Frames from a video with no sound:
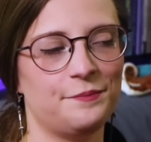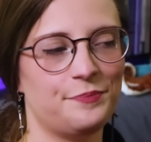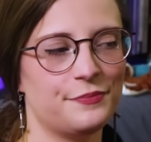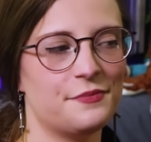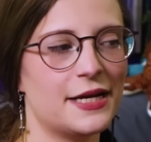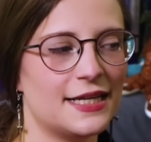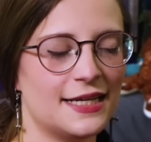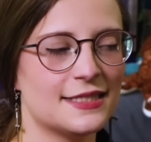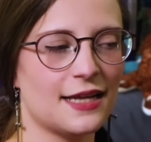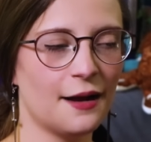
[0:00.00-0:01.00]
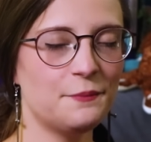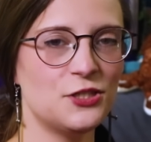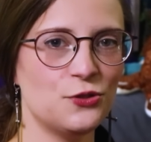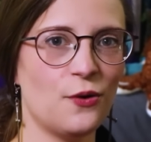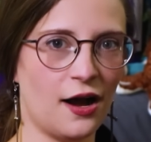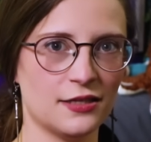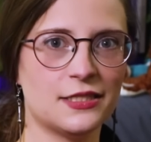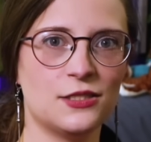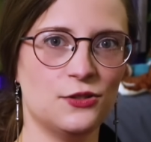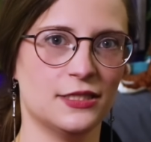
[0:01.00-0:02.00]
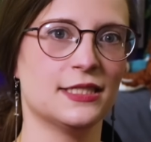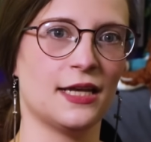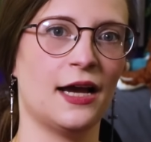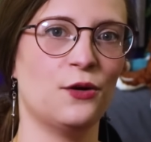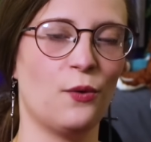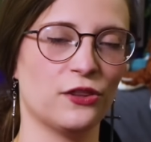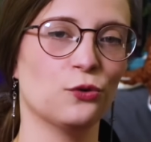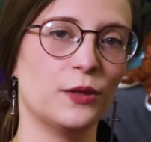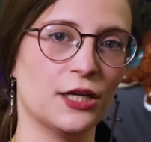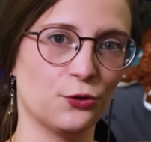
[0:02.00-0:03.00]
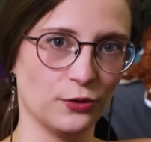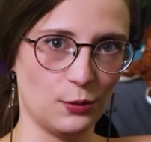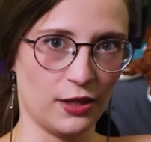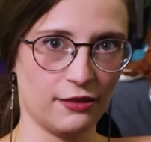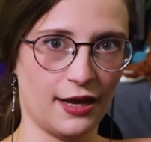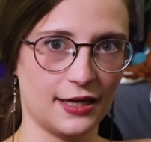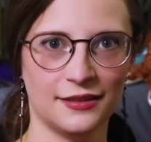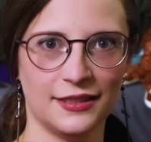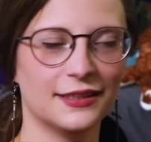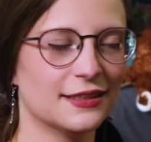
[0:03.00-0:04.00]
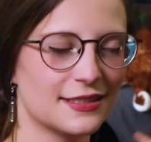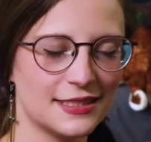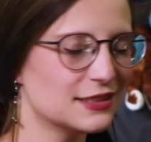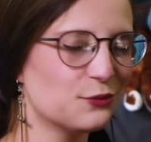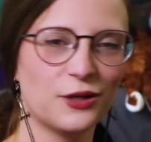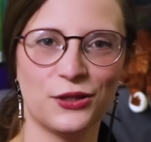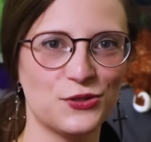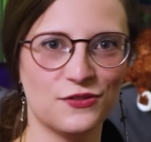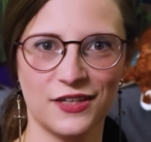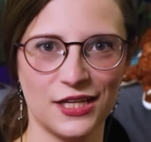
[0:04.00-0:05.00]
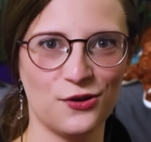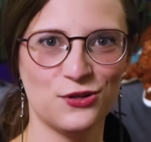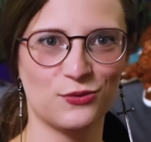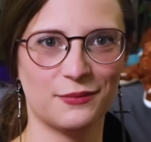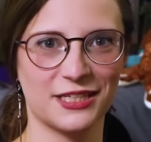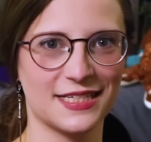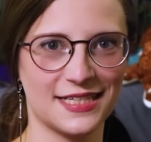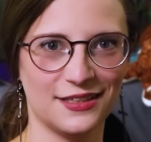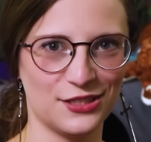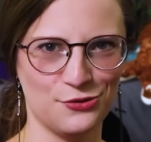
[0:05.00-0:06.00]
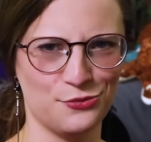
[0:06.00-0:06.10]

But it's up to us to decide whether we agree with that. And this isn't one of those videos where I'm going to tell you